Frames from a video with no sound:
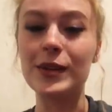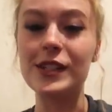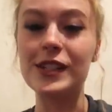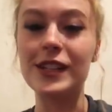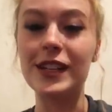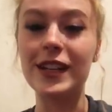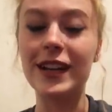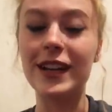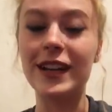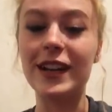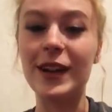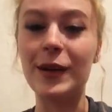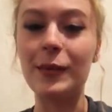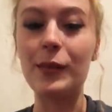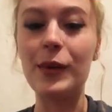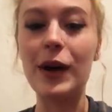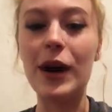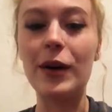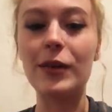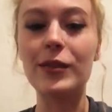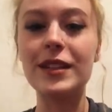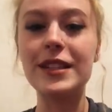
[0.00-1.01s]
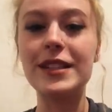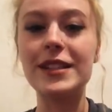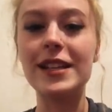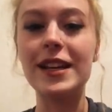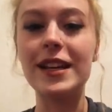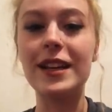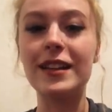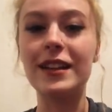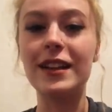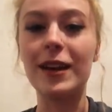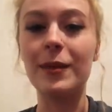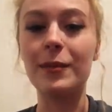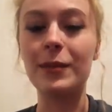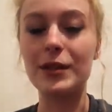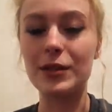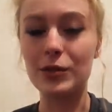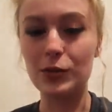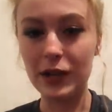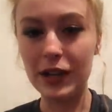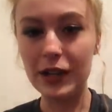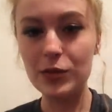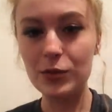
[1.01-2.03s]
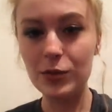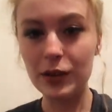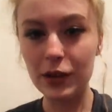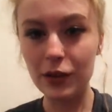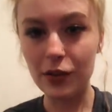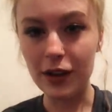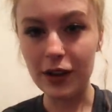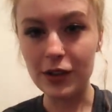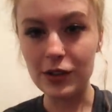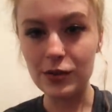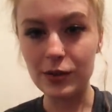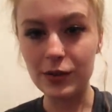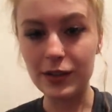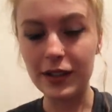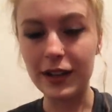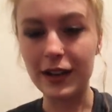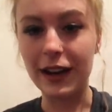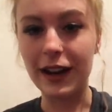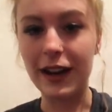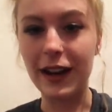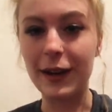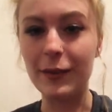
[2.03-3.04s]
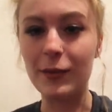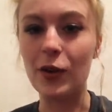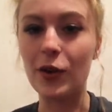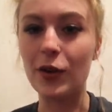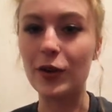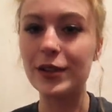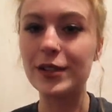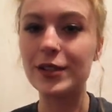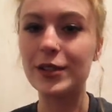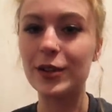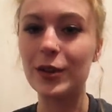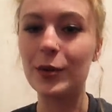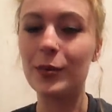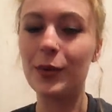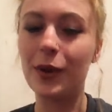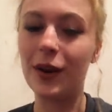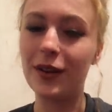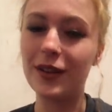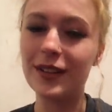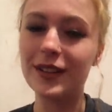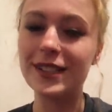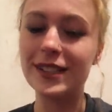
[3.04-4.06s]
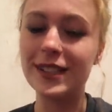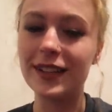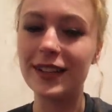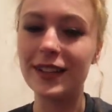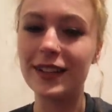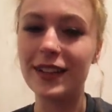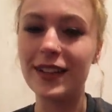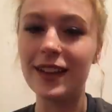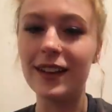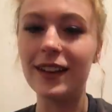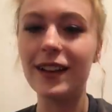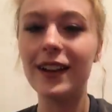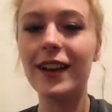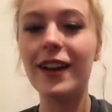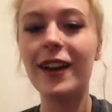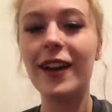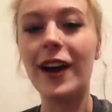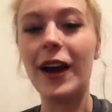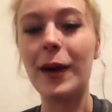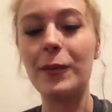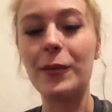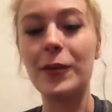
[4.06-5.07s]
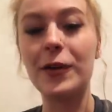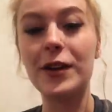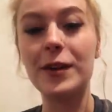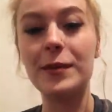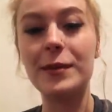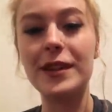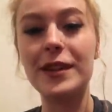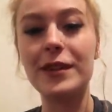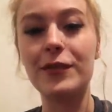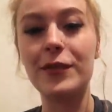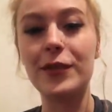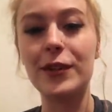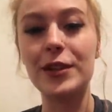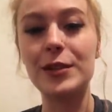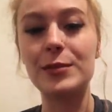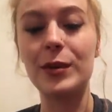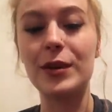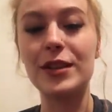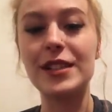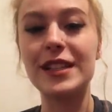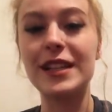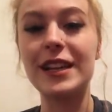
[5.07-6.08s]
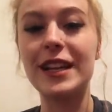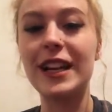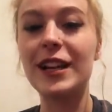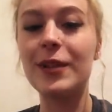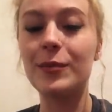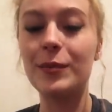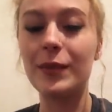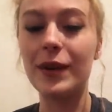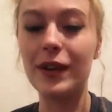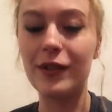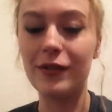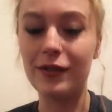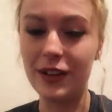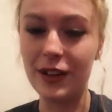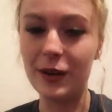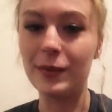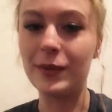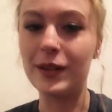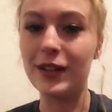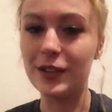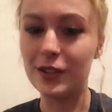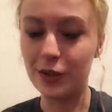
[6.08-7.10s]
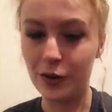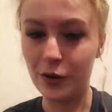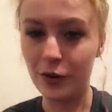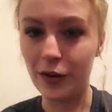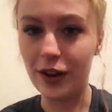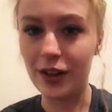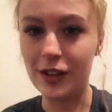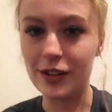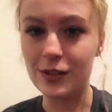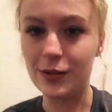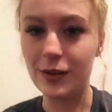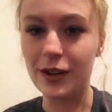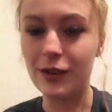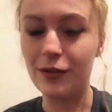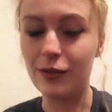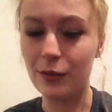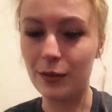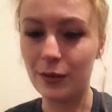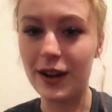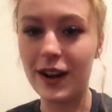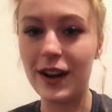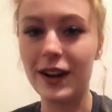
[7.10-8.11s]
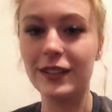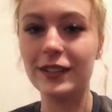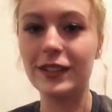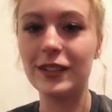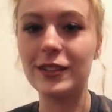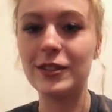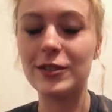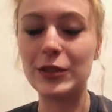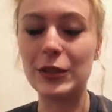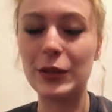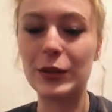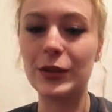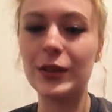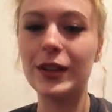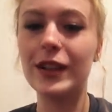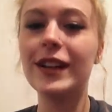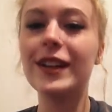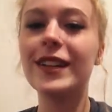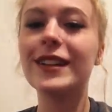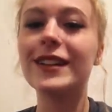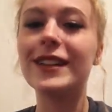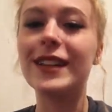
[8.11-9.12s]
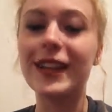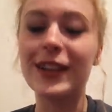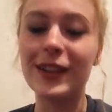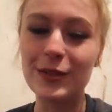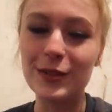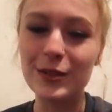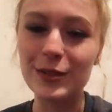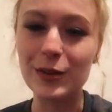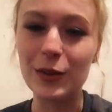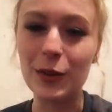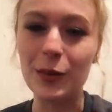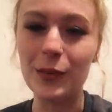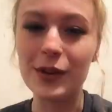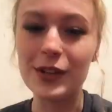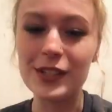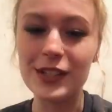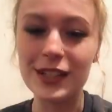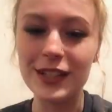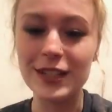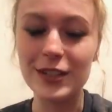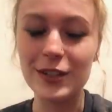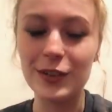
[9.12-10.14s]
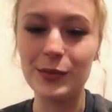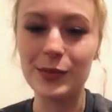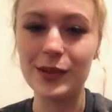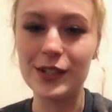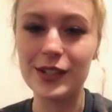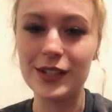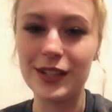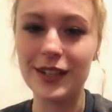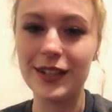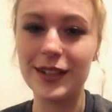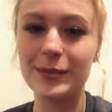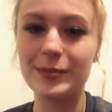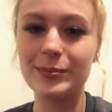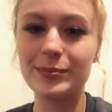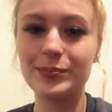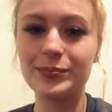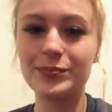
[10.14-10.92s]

Michigan. I'm proud to say that I'm a 2020 graduate, and I'm also proud to say that I'm going to be the first person in my family to graduate from college. So, thank you so much, Eastern Michigan.